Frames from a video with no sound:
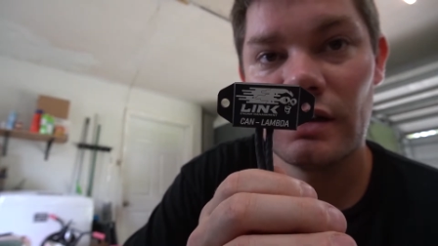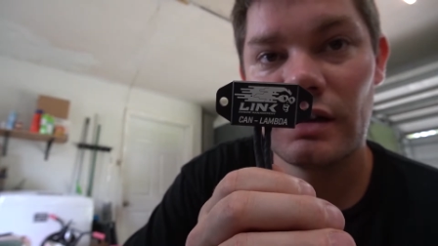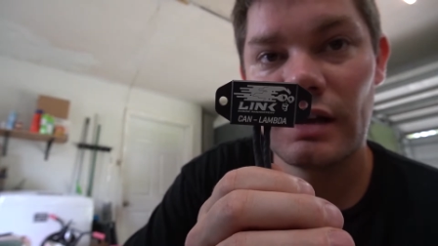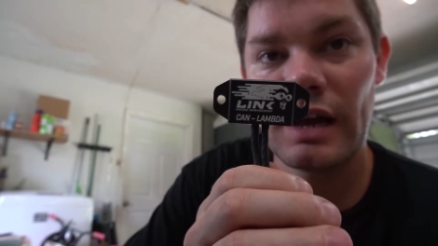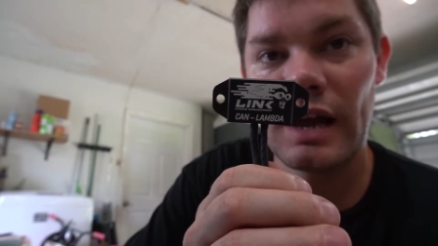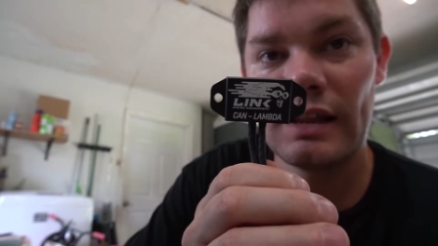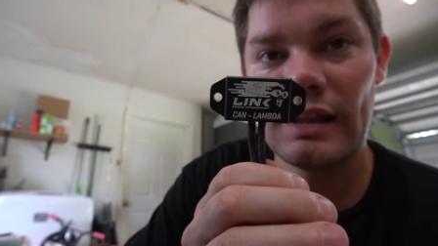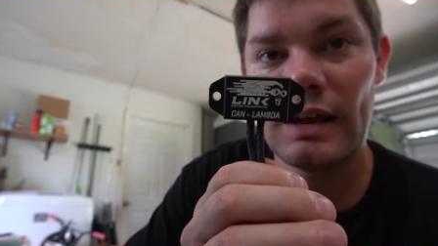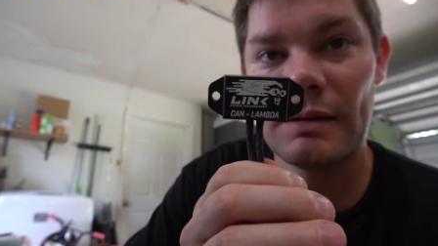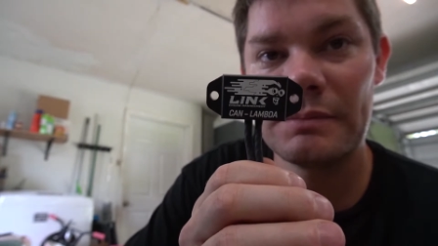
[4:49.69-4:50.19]

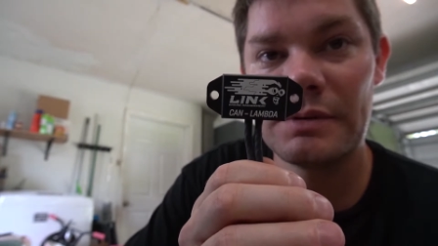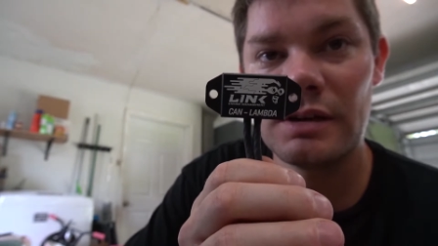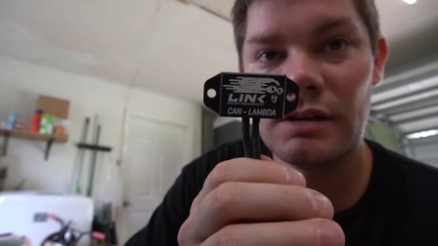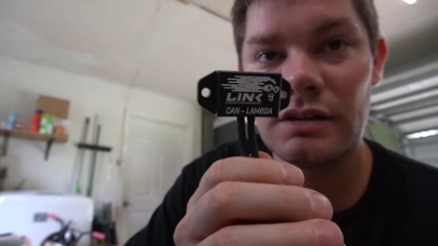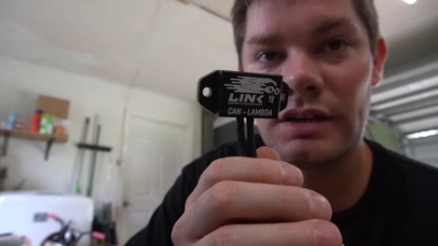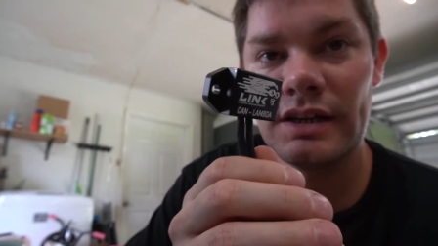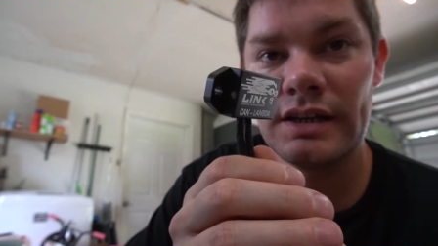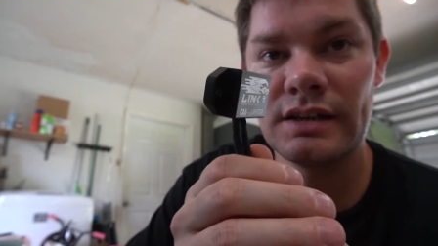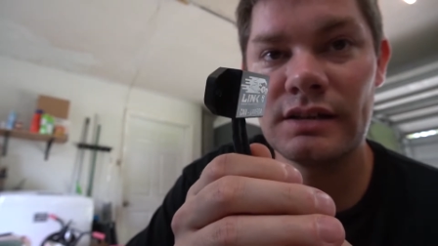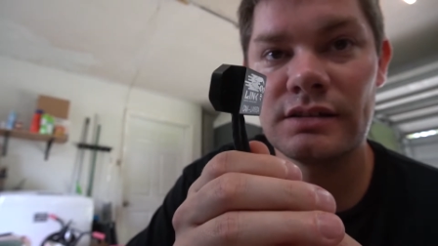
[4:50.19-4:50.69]
can lambda
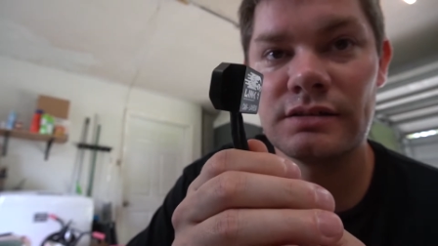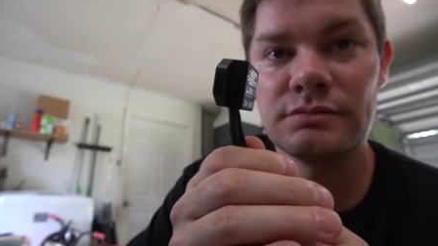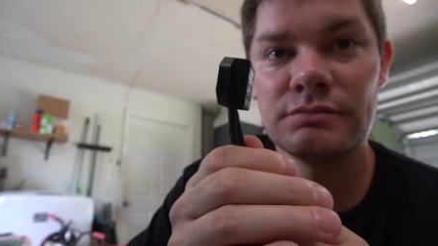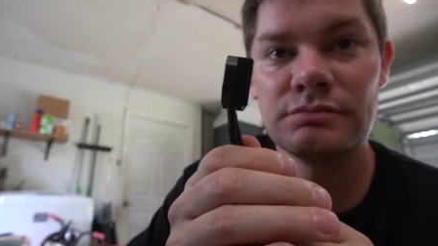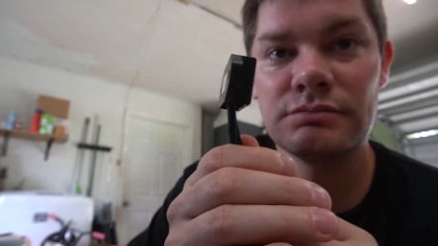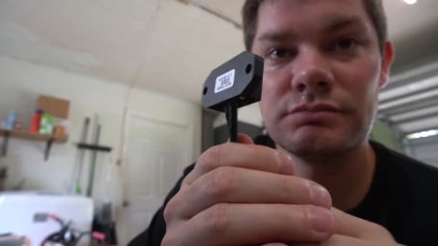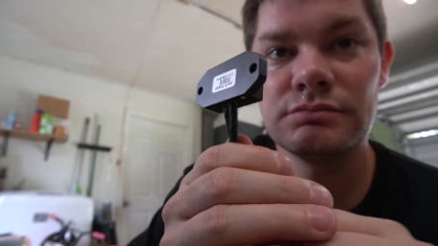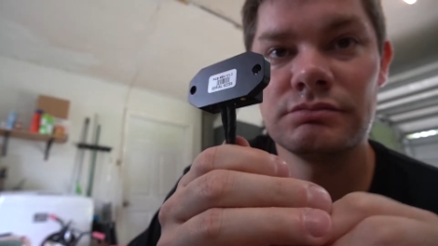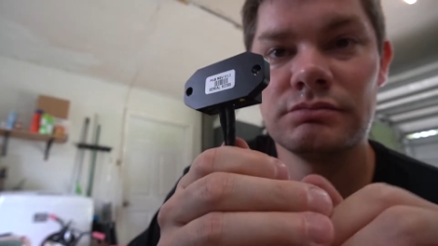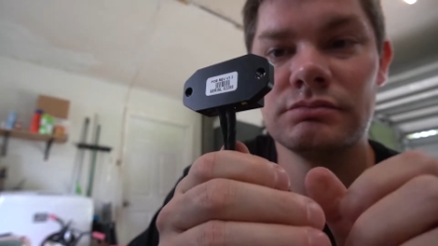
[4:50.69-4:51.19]
link
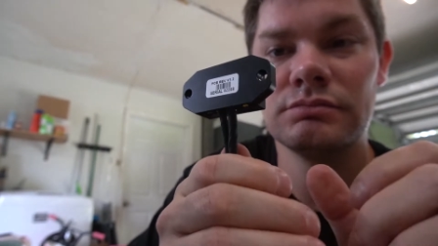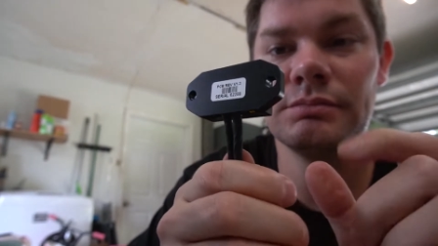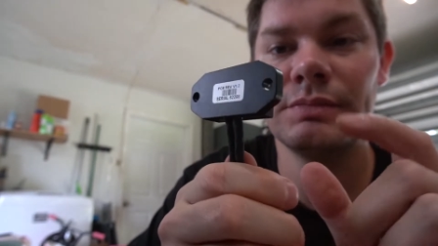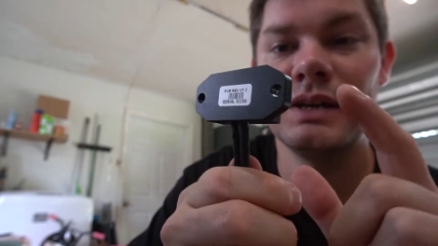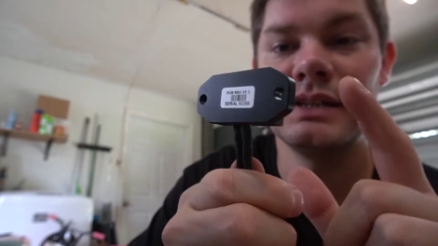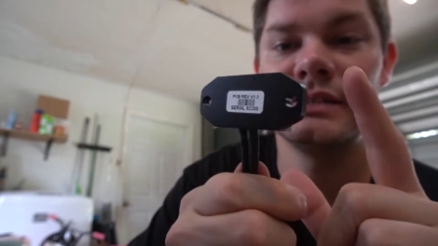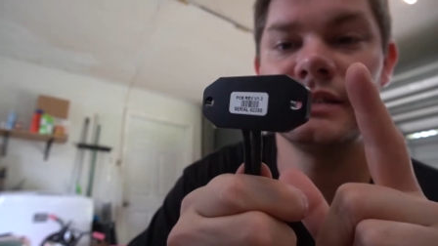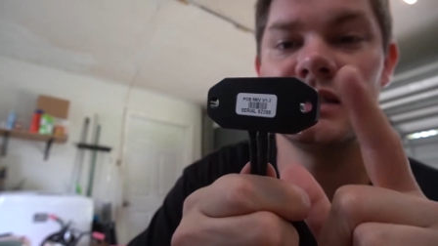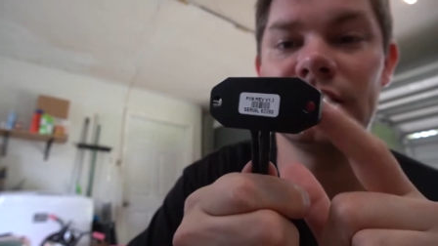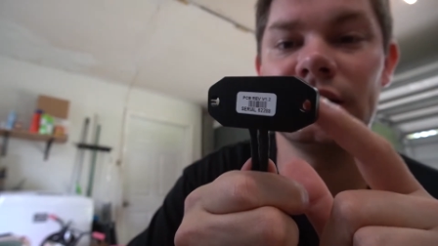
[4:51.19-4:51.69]

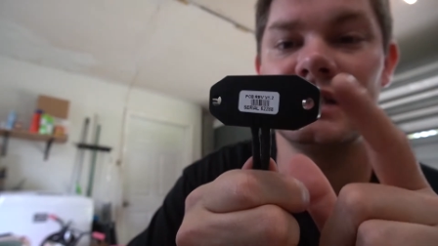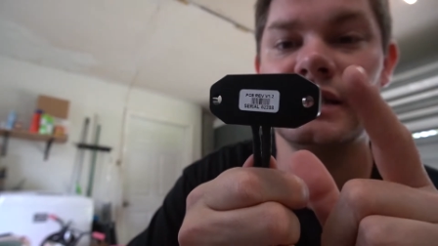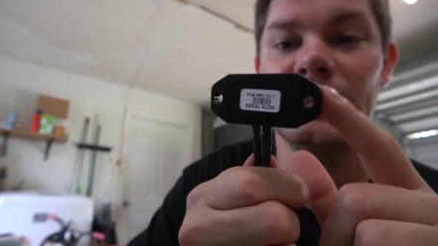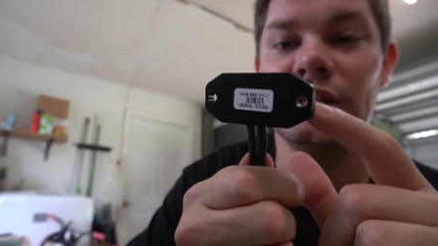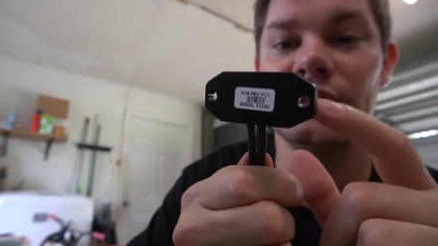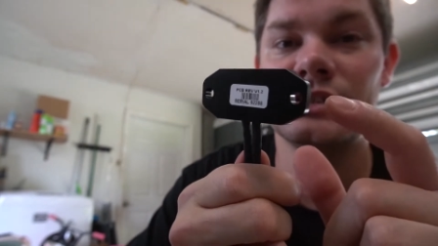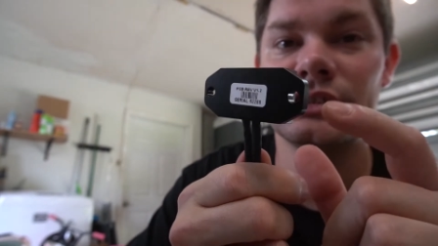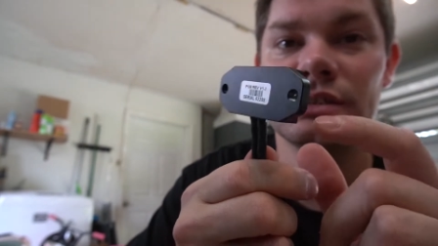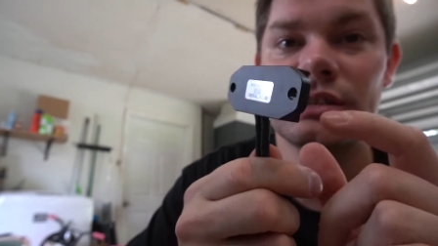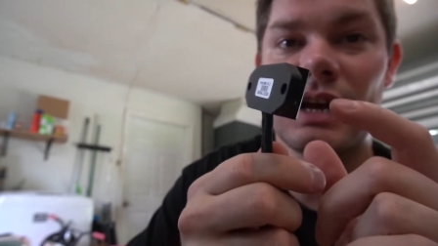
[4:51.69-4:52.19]
basically
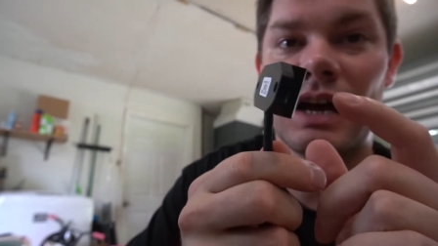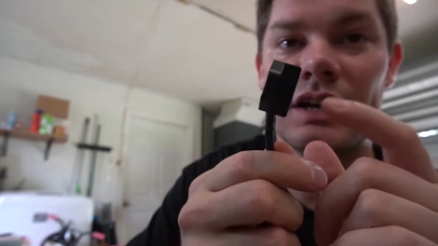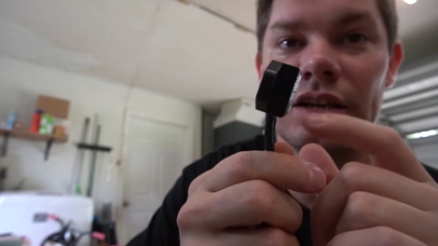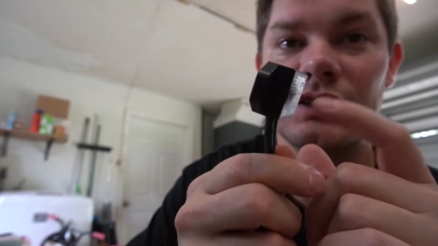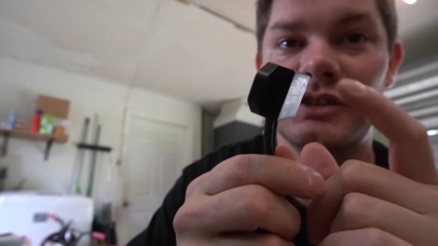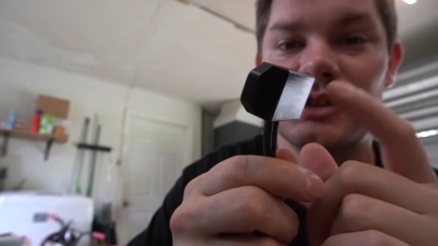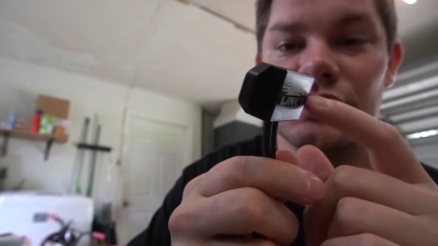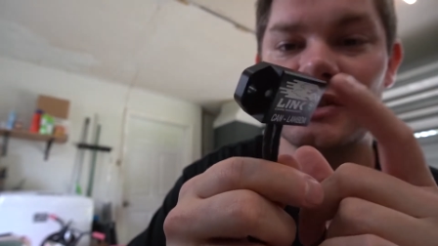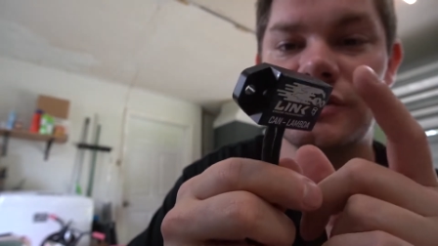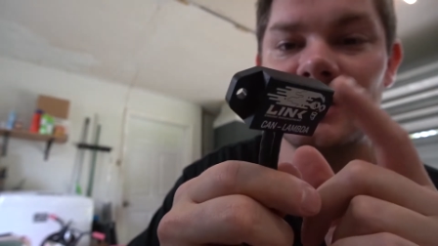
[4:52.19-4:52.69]
it's kind
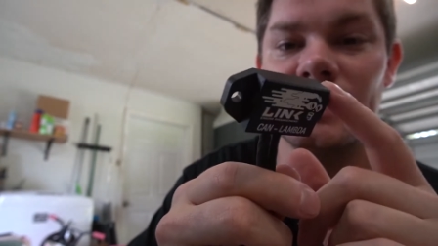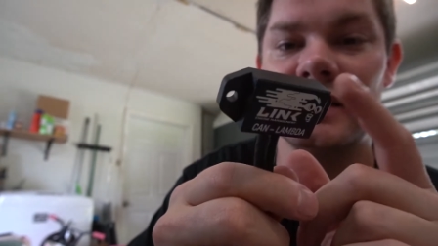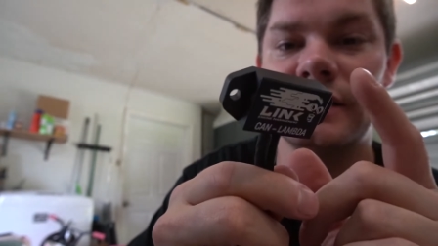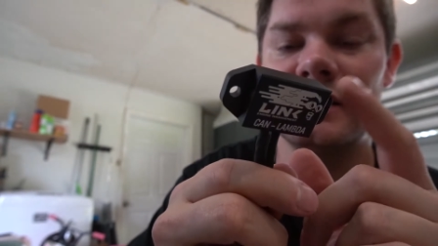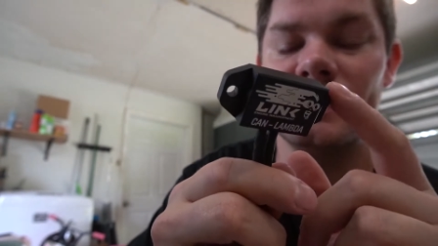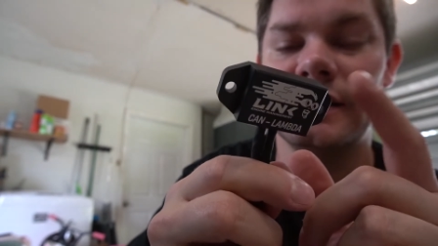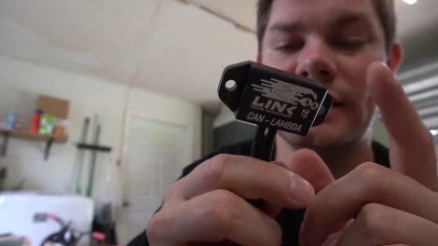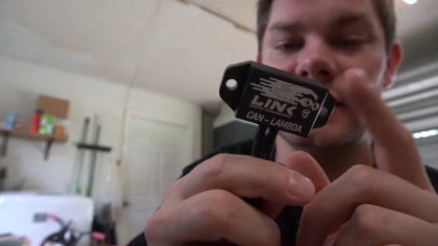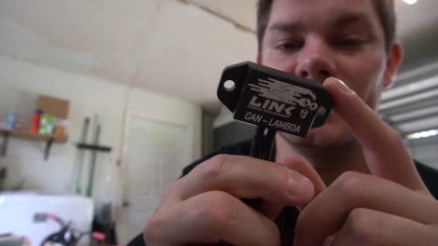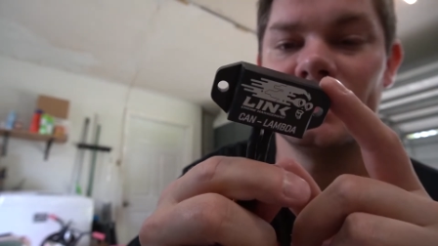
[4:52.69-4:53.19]
of just like
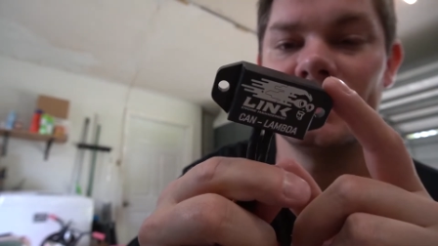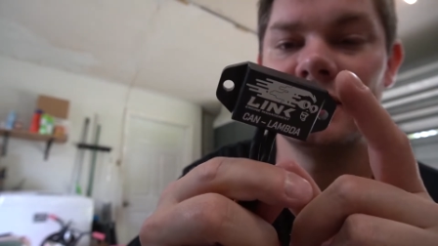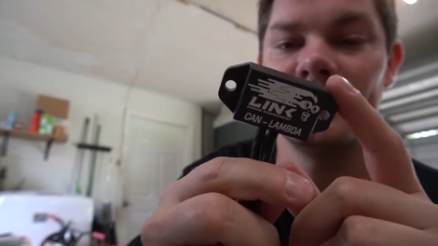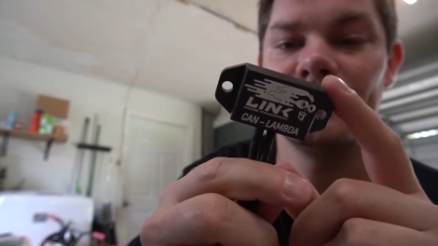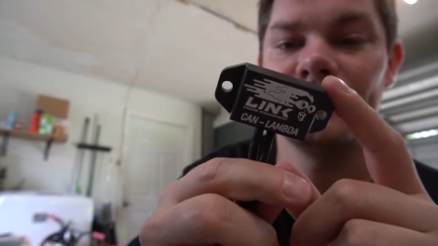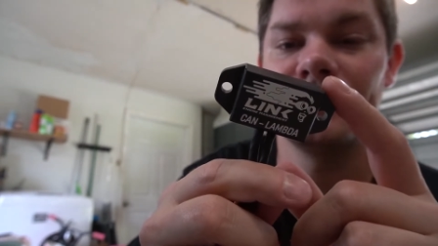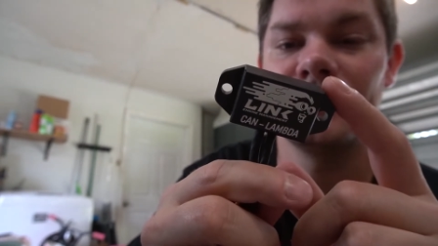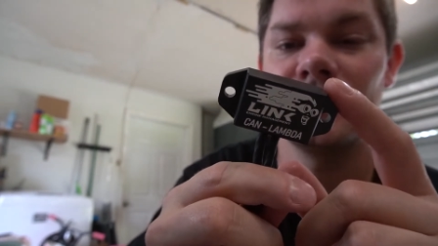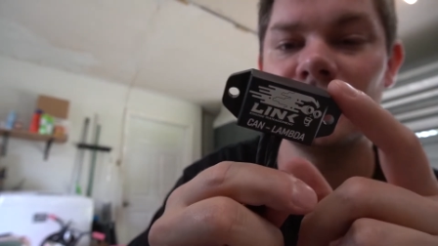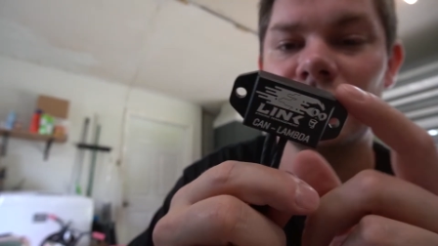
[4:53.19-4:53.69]
the um,